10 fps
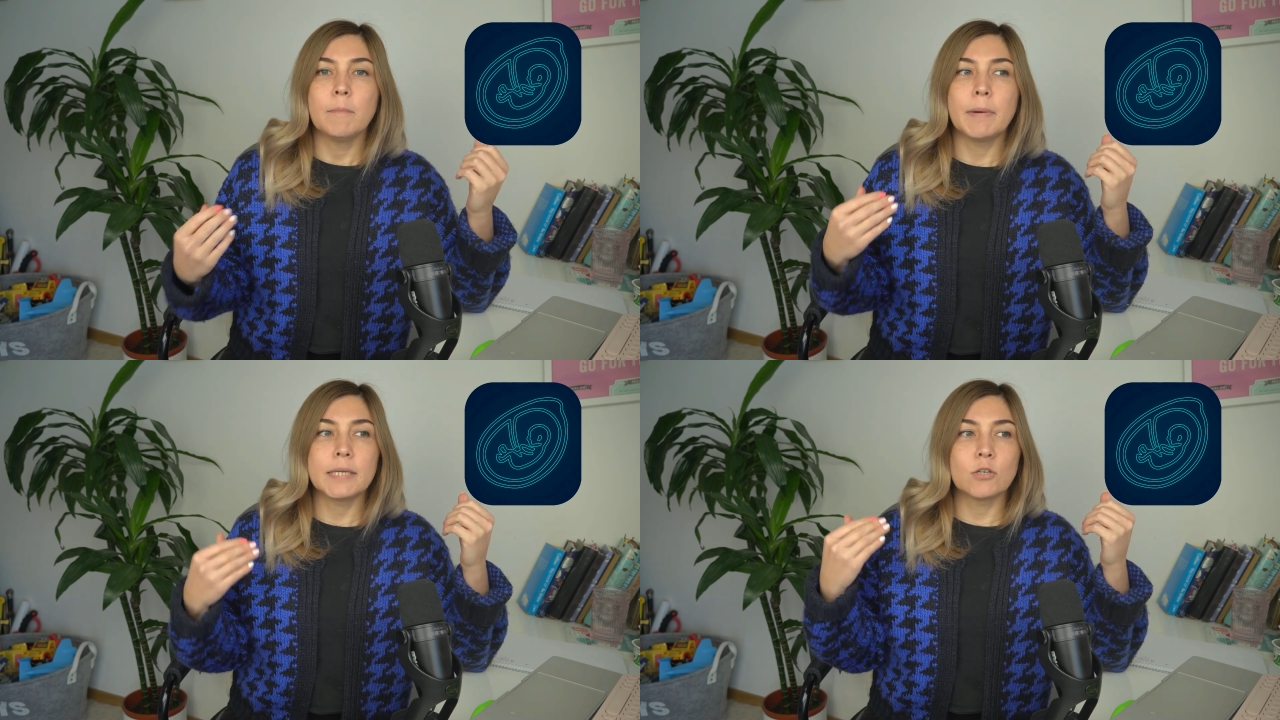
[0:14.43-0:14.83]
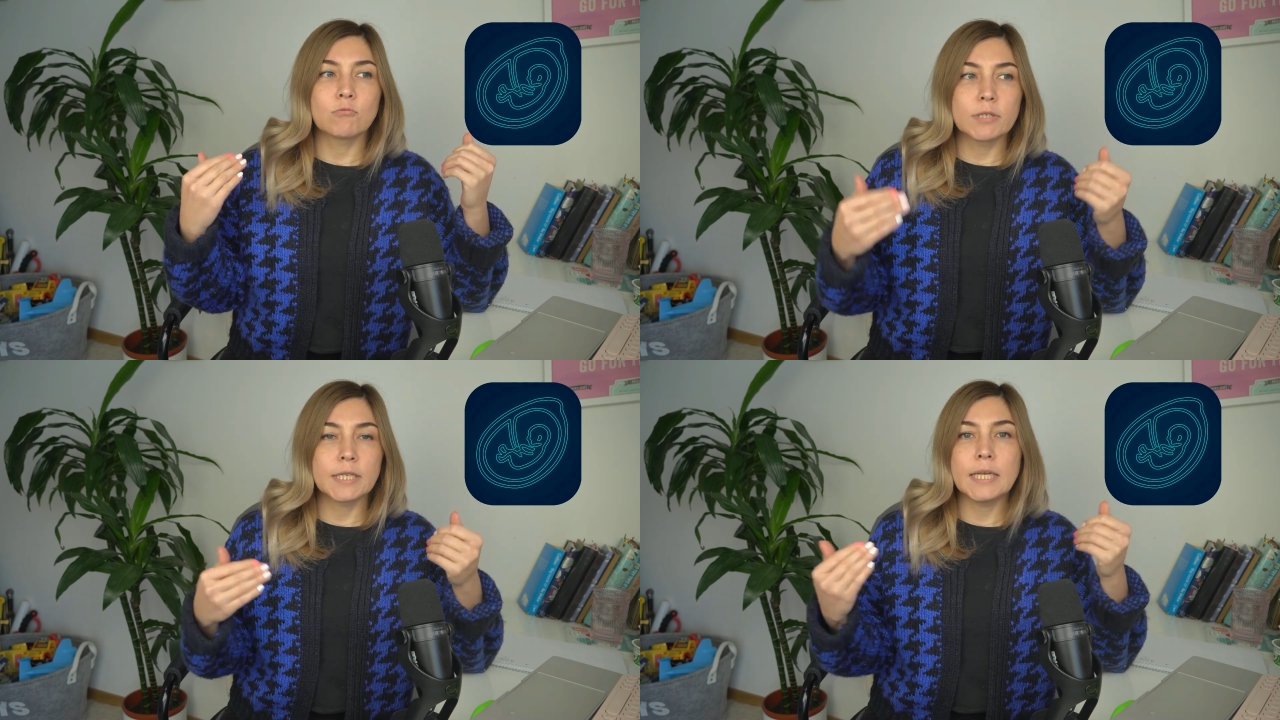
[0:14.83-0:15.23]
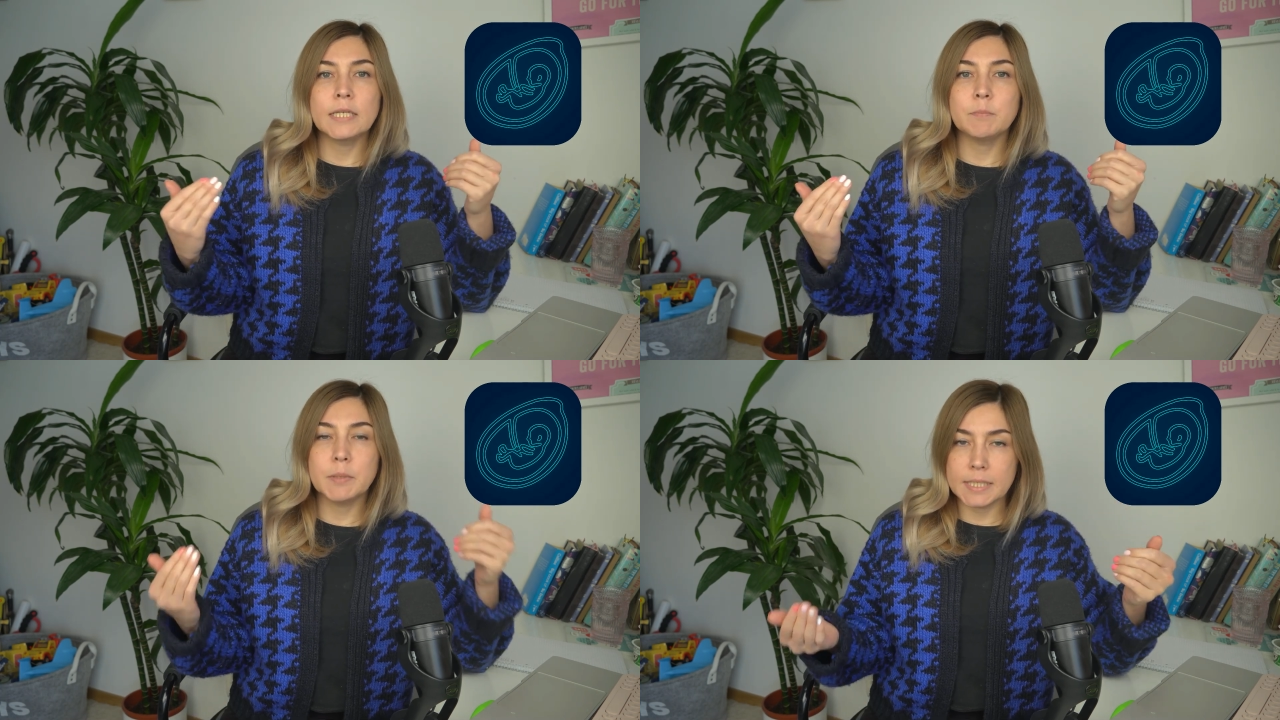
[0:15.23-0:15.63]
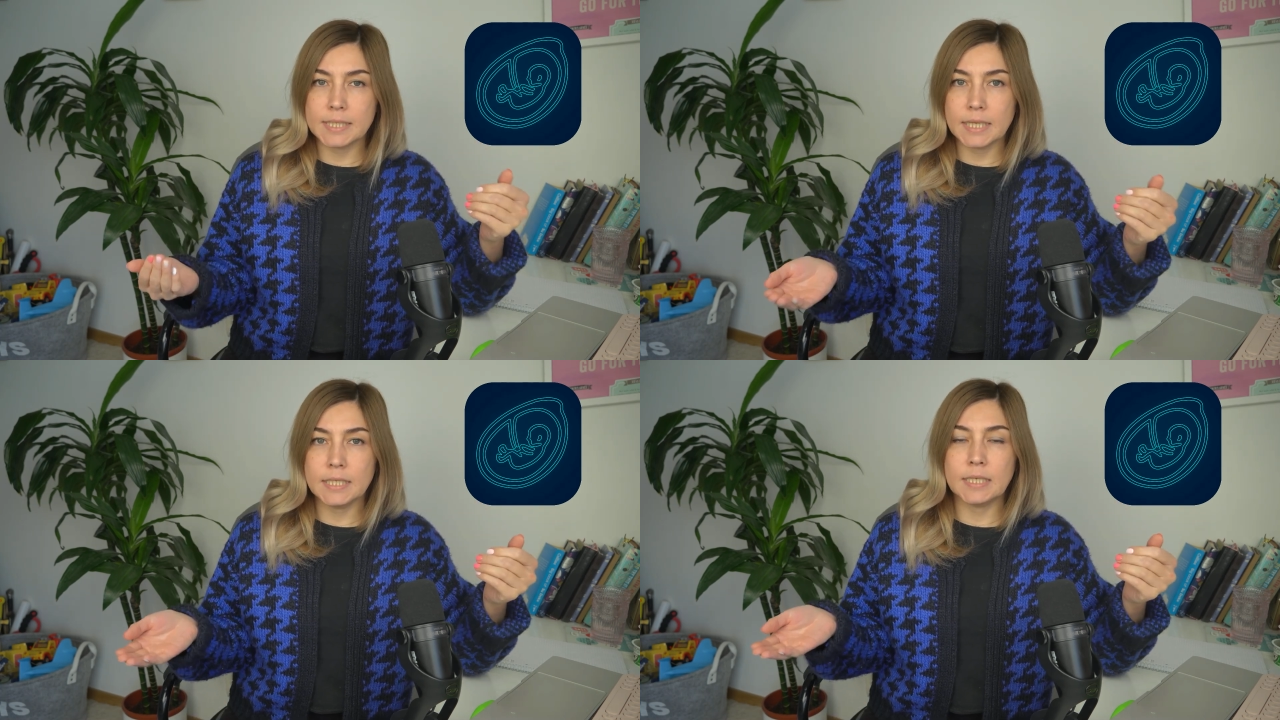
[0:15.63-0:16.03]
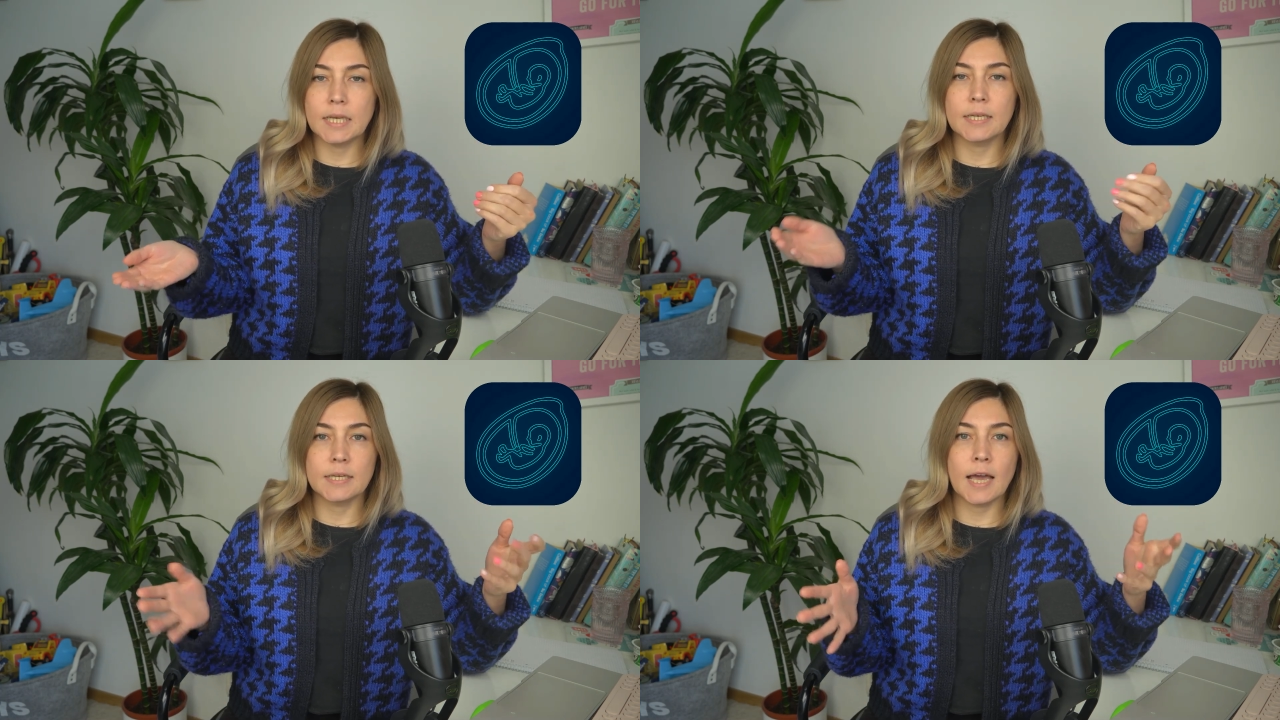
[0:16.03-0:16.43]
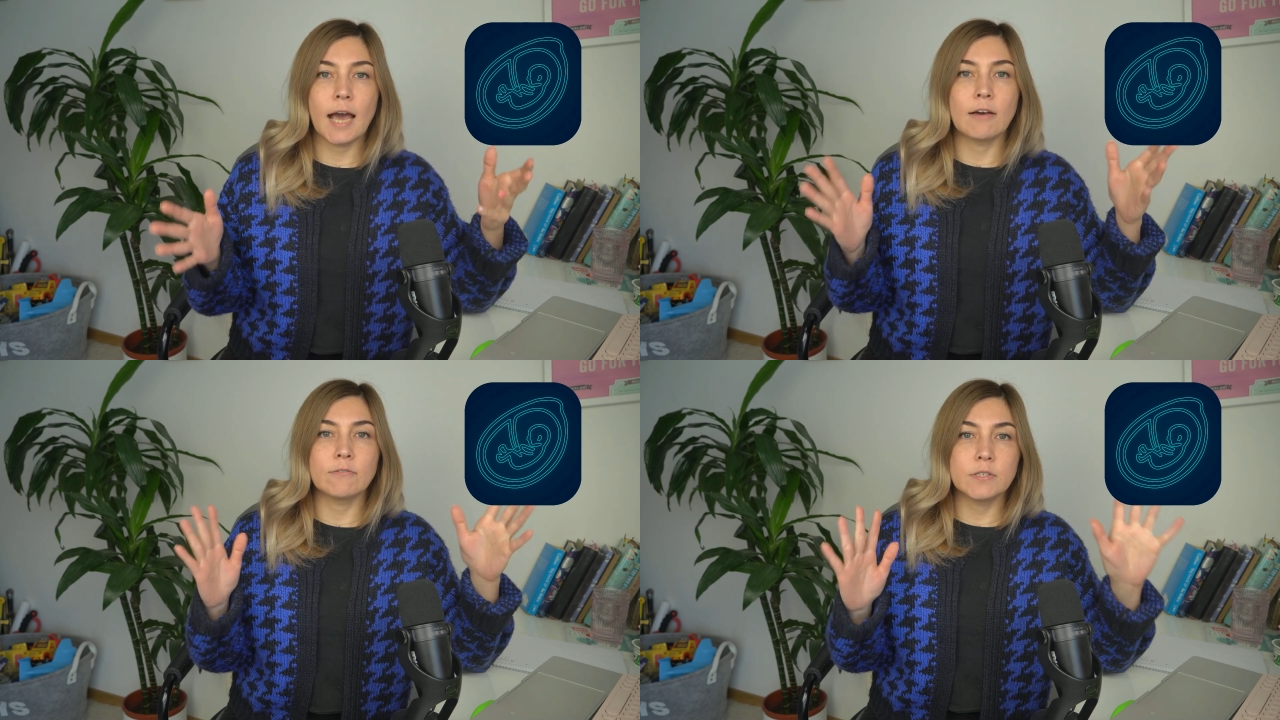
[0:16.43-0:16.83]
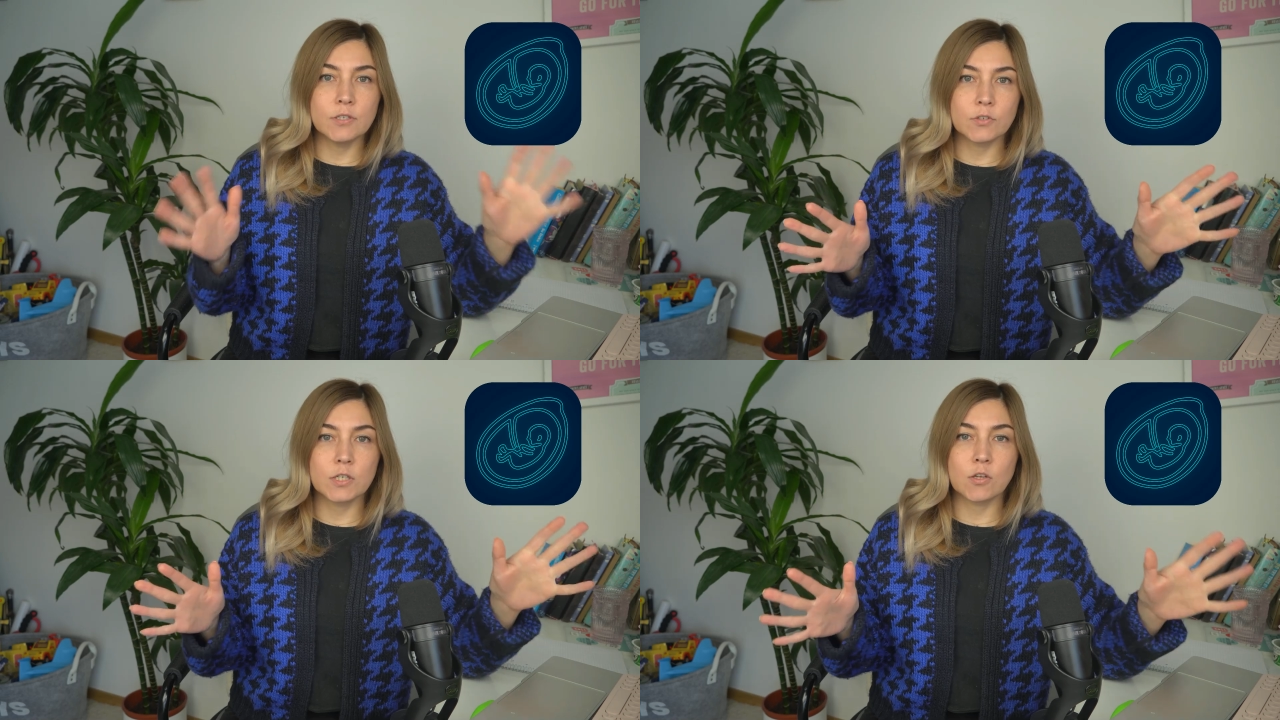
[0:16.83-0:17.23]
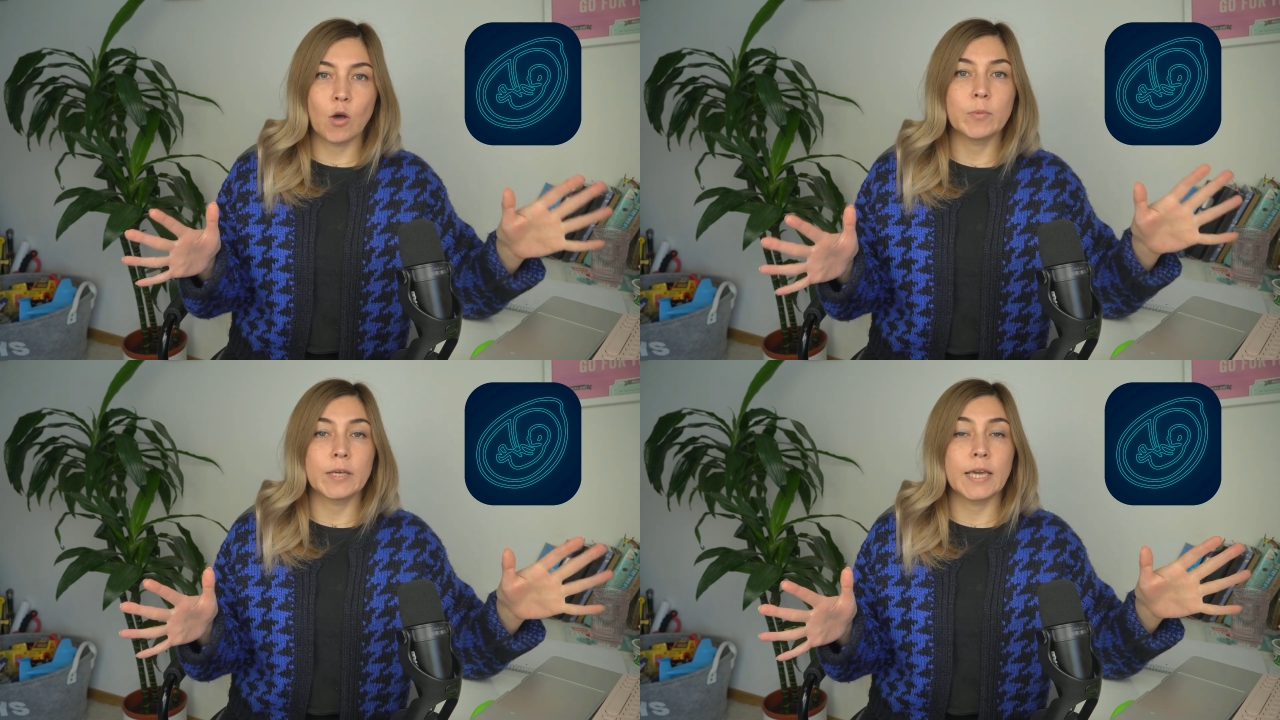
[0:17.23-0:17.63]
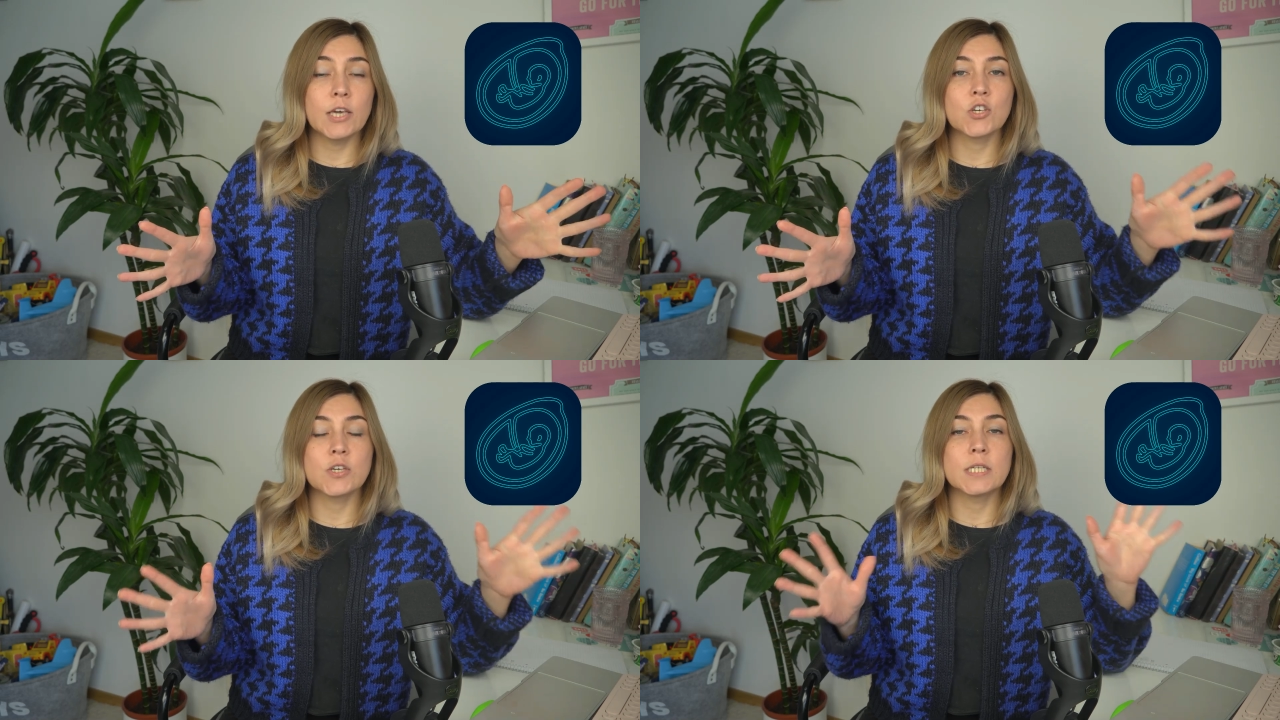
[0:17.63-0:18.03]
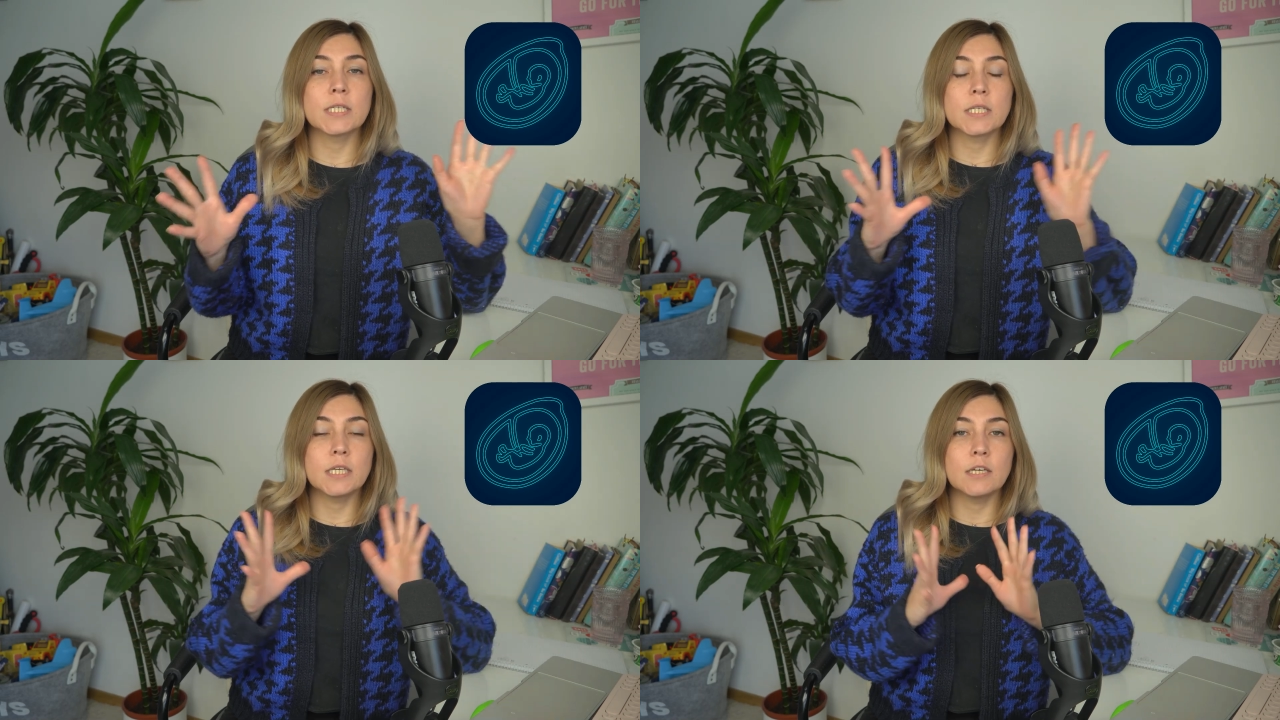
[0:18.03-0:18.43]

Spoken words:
but retained placenta can have serious complications